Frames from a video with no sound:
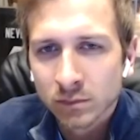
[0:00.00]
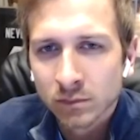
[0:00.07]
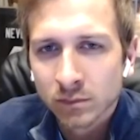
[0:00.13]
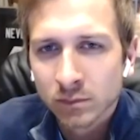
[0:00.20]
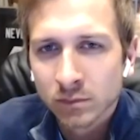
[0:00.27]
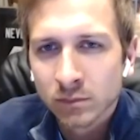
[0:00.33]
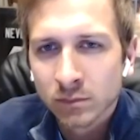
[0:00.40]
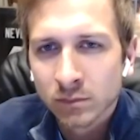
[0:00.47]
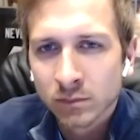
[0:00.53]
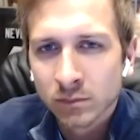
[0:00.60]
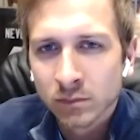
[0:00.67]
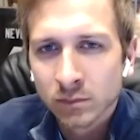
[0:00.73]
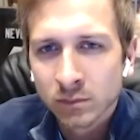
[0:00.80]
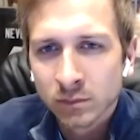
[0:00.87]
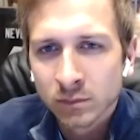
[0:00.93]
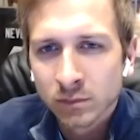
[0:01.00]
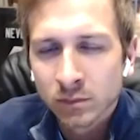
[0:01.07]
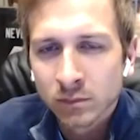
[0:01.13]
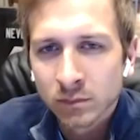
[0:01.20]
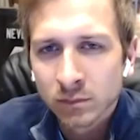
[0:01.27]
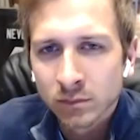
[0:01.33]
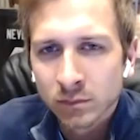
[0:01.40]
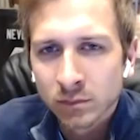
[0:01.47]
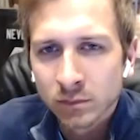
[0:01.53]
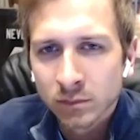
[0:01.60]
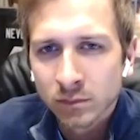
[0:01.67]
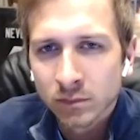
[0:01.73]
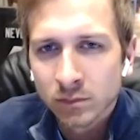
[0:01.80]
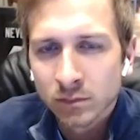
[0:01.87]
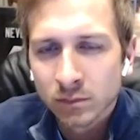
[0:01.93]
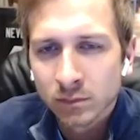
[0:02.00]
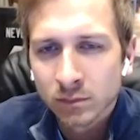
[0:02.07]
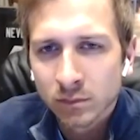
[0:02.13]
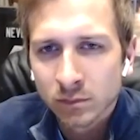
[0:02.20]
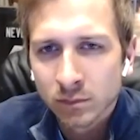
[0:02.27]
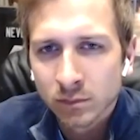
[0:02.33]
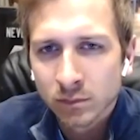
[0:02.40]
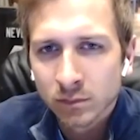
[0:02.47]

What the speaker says: (not speaking)